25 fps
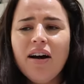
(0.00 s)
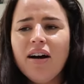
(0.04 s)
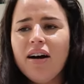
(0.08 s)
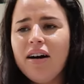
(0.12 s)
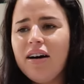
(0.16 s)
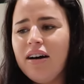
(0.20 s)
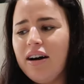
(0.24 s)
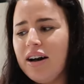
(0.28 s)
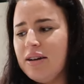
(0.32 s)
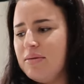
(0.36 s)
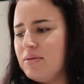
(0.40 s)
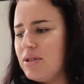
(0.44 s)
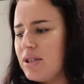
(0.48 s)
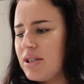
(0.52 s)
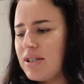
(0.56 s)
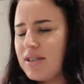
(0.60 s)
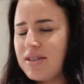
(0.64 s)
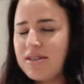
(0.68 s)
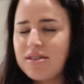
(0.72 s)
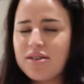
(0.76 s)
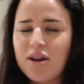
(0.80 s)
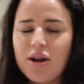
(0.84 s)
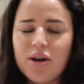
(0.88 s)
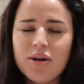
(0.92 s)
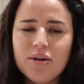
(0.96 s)
oh, I'm just
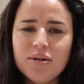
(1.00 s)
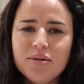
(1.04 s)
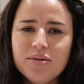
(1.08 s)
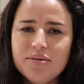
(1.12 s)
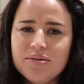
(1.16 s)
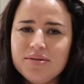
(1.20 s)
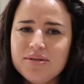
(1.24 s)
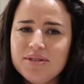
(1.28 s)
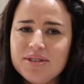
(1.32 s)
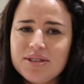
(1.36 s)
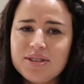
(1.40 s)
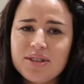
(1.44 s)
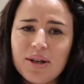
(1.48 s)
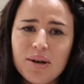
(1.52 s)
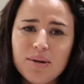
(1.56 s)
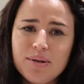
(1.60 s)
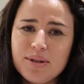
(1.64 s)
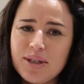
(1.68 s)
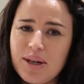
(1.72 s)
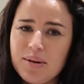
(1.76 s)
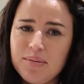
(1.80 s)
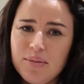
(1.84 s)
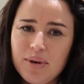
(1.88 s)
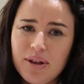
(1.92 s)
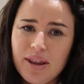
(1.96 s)
so
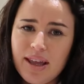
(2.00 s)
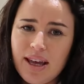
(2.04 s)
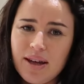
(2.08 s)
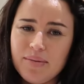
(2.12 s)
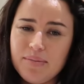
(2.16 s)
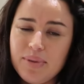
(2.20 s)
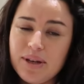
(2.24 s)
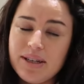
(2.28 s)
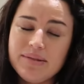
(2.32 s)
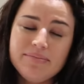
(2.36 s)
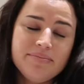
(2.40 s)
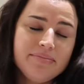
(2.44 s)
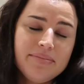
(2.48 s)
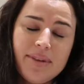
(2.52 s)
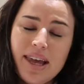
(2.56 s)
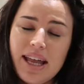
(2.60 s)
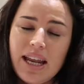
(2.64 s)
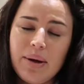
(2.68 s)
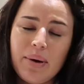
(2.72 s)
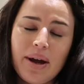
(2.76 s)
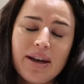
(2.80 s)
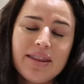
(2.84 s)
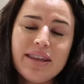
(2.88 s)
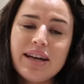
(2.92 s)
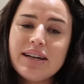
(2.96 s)
done with it. But
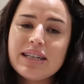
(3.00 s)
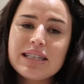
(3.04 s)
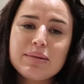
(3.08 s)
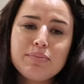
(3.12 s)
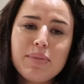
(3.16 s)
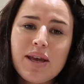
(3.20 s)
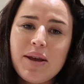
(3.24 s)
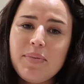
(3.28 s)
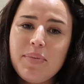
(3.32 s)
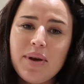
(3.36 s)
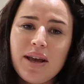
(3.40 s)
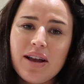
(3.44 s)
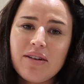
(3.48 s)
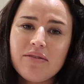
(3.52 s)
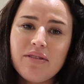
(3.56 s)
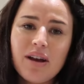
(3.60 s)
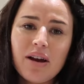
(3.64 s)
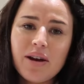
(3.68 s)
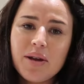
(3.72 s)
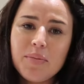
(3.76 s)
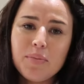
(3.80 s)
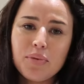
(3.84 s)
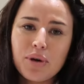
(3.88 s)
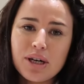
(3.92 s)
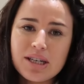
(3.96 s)
anyway, there's me being
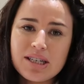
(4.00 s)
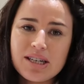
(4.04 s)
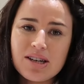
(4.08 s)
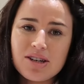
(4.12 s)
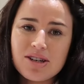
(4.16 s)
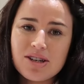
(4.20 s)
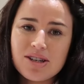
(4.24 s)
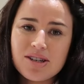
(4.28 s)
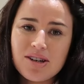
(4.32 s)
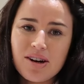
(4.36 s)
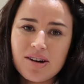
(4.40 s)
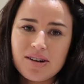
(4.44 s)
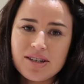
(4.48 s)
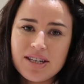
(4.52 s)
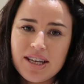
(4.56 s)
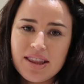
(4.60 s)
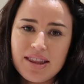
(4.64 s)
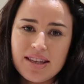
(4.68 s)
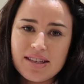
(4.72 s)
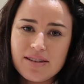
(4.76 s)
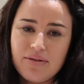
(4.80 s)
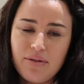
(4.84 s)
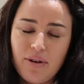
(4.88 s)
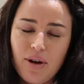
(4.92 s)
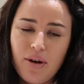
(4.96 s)
very British starting
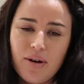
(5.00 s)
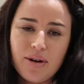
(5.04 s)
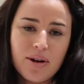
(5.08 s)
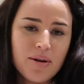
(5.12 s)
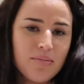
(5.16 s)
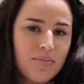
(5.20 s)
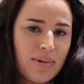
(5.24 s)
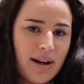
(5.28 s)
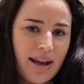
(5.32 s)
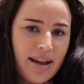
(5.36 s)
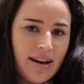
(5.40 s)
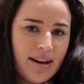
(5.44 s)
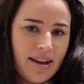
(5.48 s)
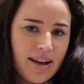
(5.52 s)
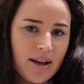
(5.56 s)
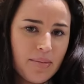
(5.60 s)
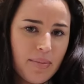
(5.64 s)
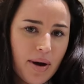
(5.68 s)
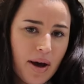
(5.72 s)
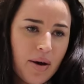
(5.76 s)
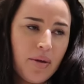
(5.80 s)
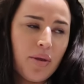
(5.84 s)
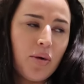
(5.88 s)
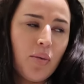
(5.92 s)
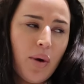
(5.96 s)
this vlog complaining
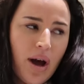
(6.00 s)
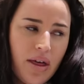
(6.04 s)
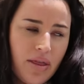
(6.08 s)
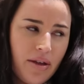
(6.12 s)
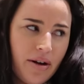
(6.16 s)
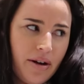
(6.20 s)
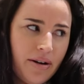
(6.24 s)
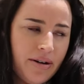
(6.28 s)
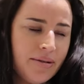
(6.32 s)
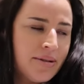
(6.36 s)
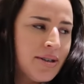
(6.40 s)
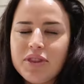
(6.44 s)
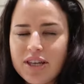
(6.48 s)
about the weather.